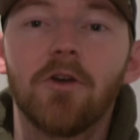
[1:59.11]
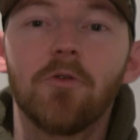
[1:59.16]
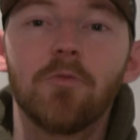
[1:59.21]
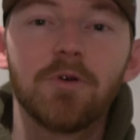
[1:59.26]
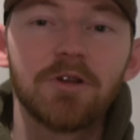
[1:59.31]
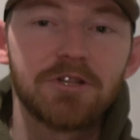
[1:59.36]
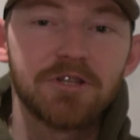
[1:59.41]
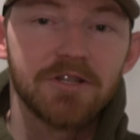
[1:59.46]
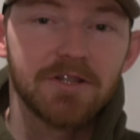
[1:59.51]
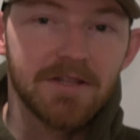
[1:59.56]

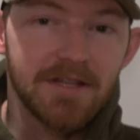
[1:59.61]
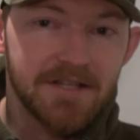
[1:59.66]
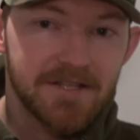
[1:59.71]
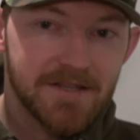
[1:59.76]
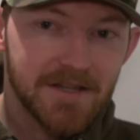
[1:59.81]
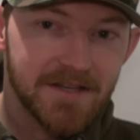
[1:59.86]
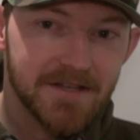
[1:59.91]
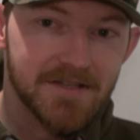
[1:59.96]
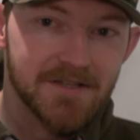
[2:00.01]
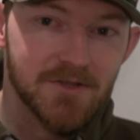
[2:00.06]
which leads
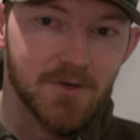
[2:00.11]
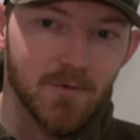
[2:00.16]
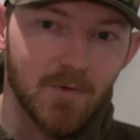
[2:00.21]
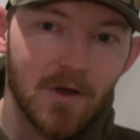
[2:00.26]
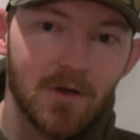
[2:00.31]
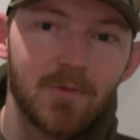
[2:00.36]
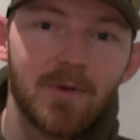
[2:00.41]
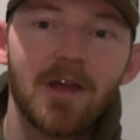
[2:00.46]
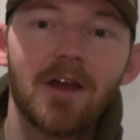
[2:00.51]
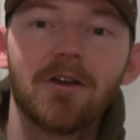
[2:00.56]
us to
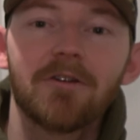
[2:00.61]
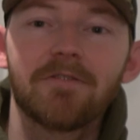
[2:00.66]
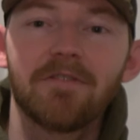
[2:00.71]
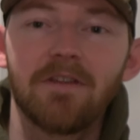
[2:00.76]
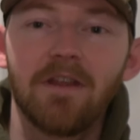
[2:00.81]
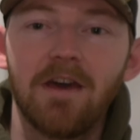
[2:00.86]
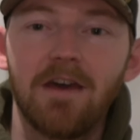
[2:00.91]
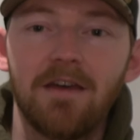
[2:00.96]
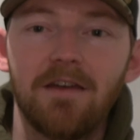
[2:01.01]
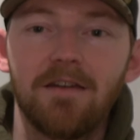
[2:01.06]
where we are
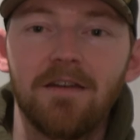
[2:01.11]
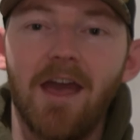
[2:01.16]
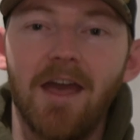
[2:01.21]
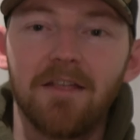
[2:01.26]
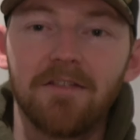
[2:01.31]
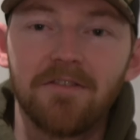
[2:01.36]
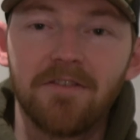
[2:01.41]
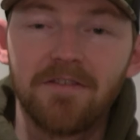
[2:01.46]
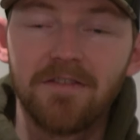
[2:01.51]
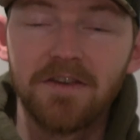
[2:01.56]
today
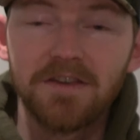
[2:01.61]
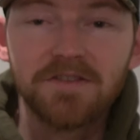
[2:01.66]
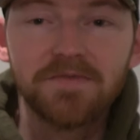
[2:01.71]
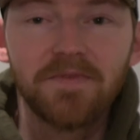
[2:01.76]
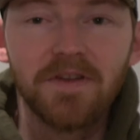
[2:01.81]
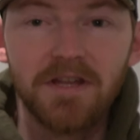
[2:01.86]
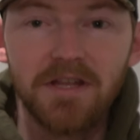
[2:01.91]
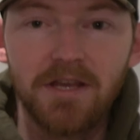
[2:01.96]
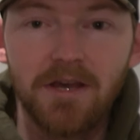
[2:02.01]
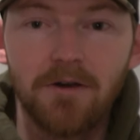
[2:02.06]
and to this
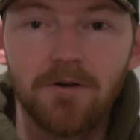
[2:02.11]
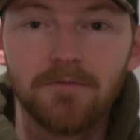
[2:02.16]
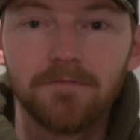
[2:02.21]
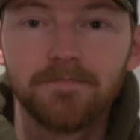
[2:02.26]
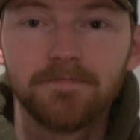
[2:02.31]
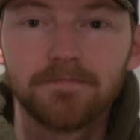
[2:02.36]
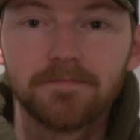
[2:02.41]
video.